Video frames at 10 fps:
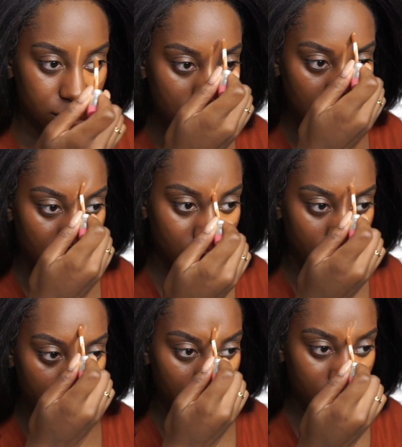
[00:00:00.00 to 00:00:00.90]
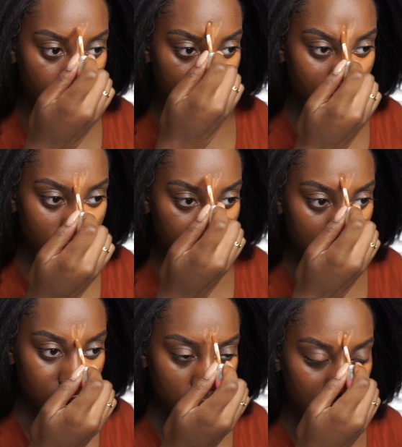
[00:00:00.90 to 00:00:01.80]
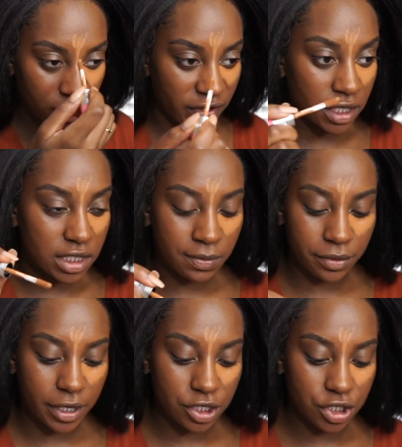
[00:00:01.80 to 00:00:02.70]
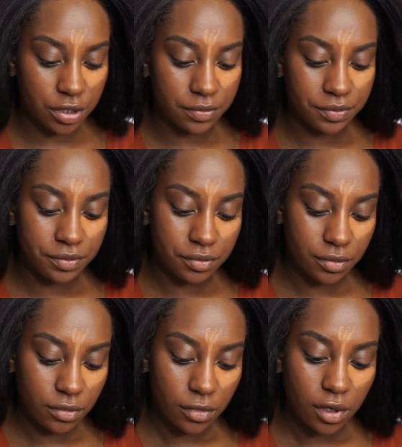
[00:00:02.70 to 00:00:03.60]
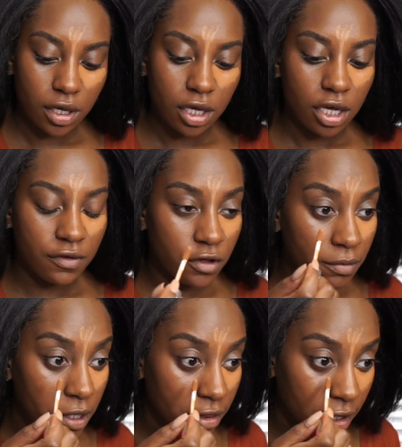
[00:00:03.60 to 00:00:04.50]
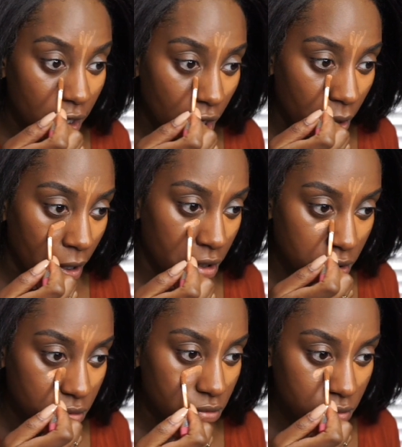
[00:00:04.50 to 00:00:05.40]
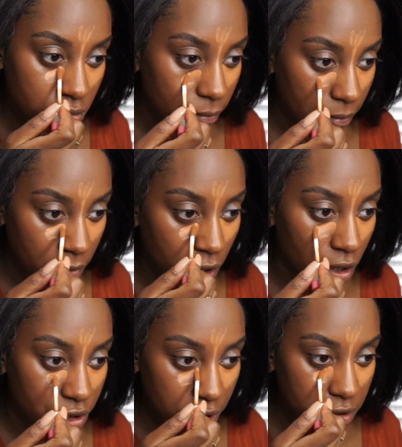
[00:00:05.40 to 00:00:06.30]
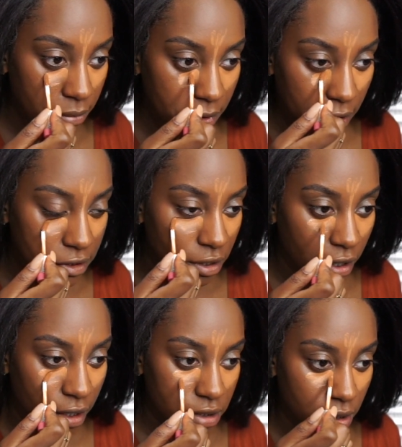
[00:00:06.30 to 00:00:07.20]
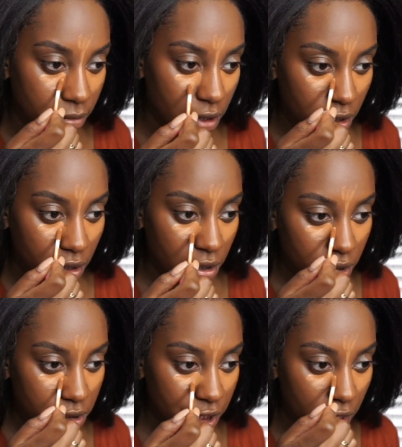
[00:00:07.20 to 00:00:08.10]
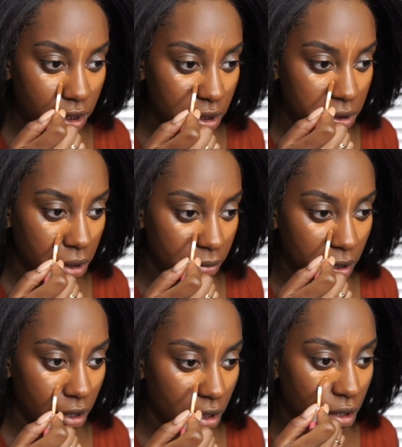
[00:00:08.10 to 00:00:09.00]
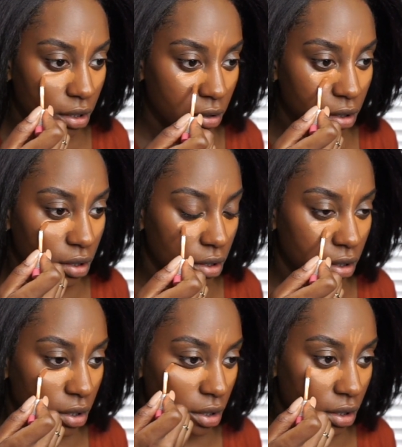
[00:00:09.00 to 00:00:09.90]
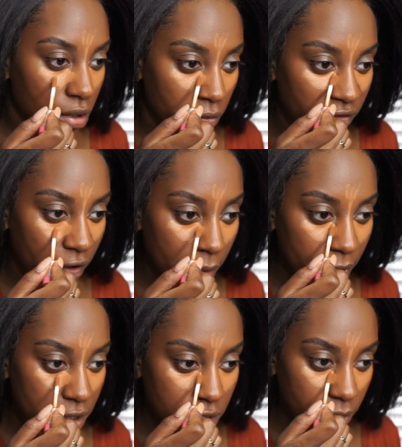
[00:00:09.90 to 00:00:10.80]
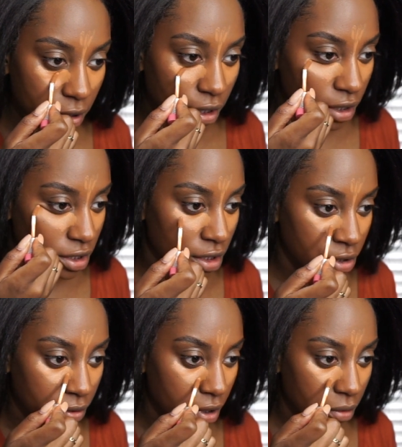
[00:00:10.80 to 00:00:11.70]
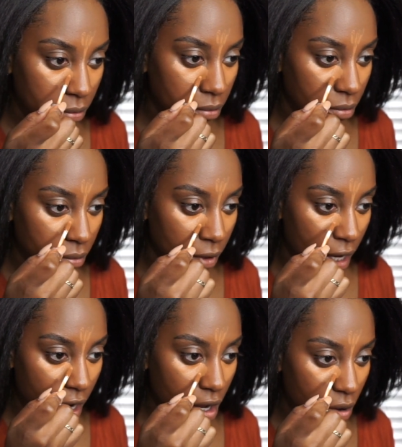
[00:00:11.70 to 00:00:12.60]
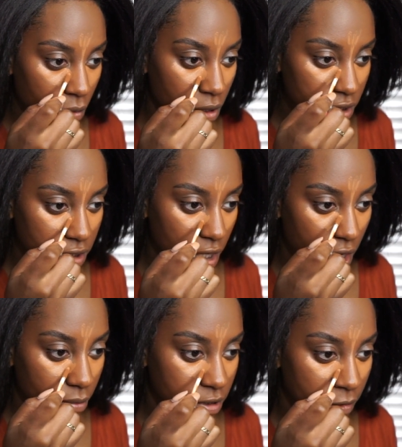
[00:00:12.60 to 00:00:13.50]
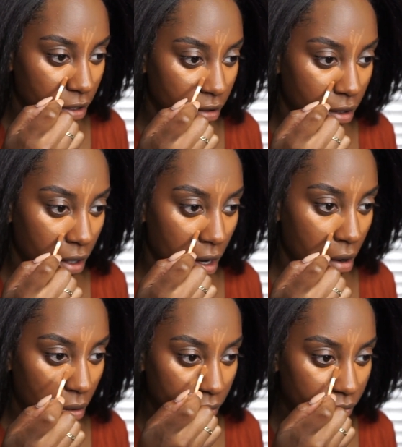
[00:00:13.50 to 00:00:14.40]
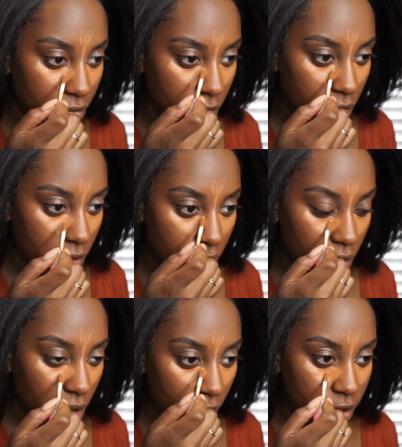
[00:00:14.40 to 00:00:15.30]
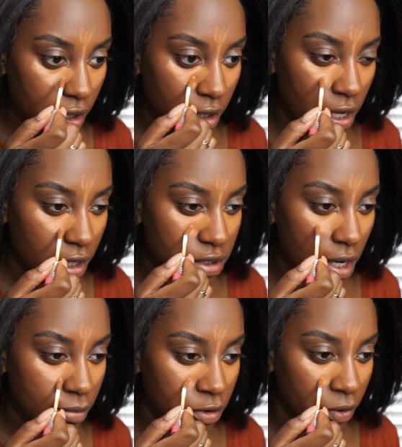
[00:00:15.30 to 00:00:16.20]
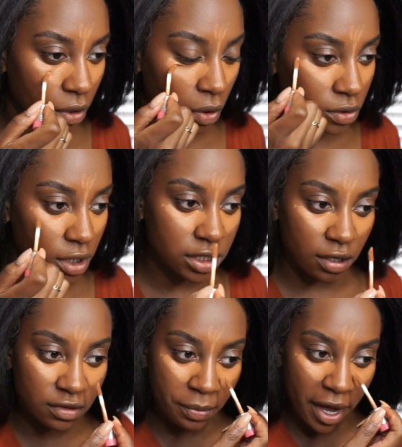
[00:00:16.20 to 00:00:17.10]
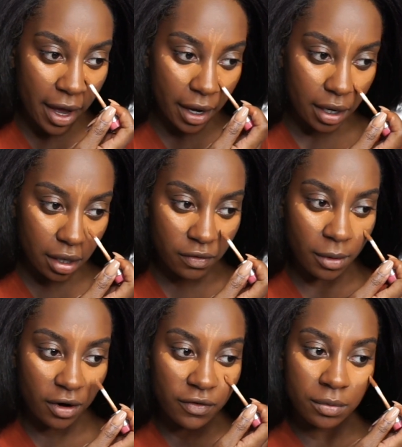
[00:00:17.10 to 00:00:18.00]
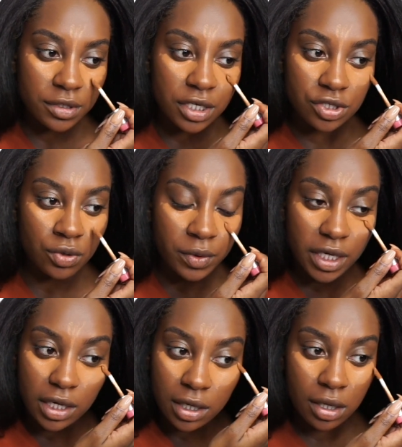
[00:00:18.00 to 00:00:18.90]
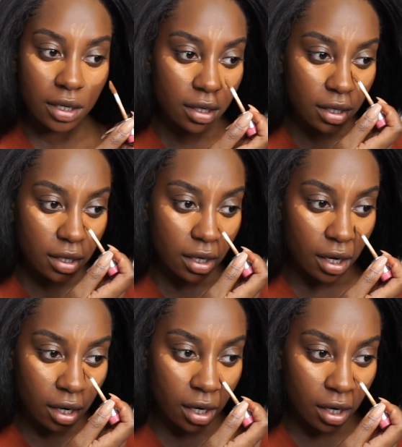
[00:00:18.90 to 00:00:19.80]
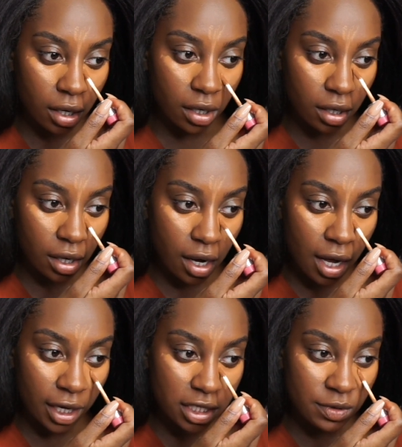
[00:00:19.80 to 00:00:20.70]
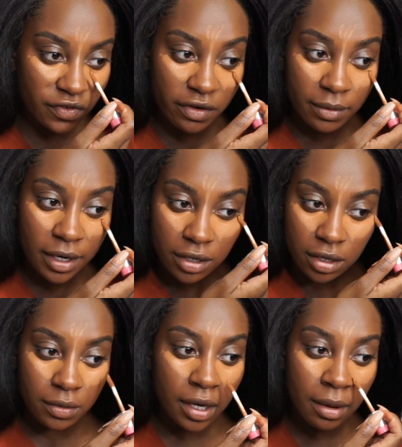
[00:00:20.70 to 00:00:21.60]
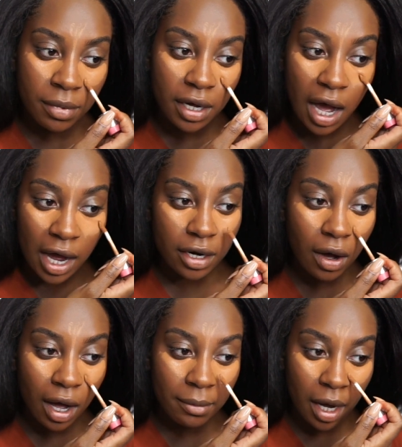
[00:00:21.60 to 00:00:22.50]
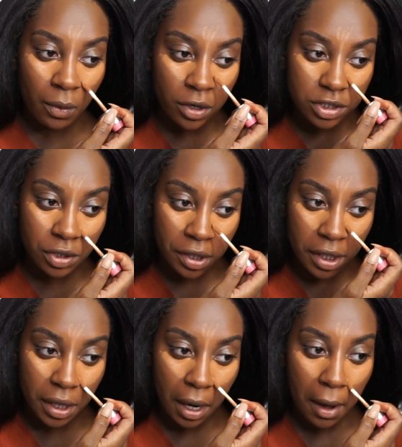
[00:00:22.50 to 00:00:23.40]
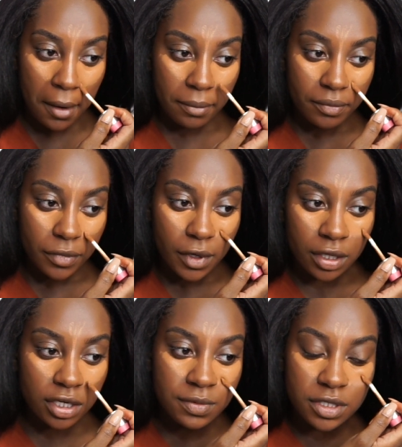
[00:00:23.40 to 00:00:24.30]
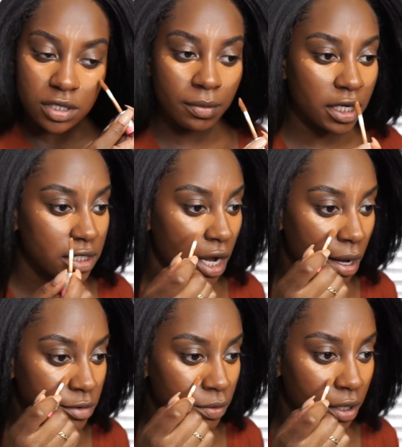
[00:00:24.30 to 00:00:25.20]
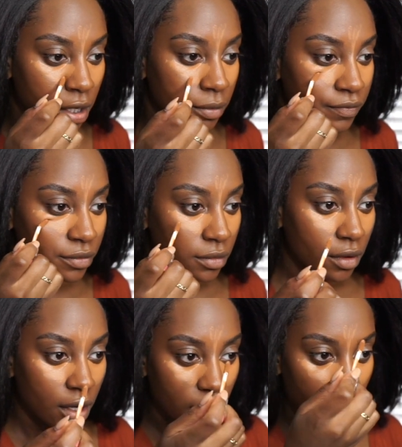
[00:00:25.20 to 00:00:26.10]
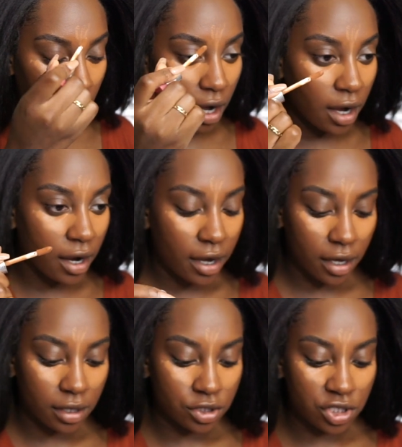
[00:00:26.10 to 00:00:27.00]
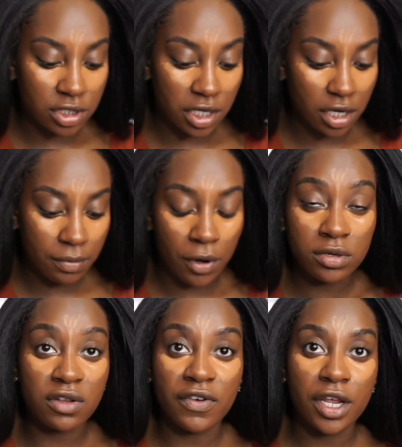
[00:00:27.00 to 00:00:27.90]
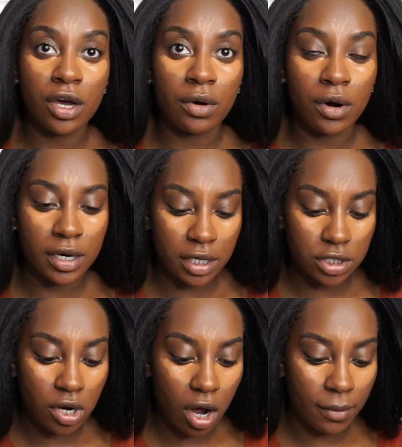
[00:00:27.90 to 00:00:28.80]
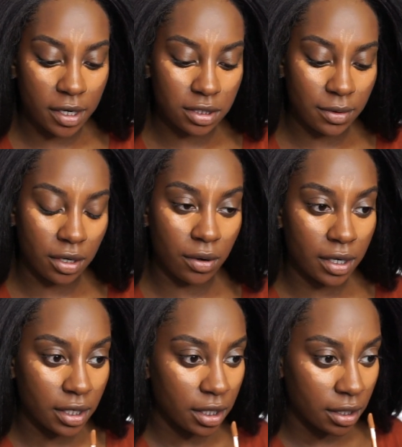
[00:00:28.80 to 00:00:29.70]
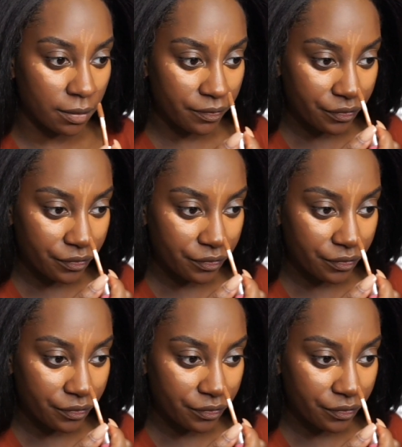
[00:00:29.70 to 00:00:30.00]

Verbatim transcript: a little word of inspiration. If you've been thinking about launching something, starting something, changing something, revamping something. I said do it. Now, what time is better than now? I a lot of times we hold ourselves back from our full potential. We are, I can't speak for everybody, you know what? But I know I'm my worst critic. And there's been so many times where I just didn't post a video, or I didn't talk about something, or I didn't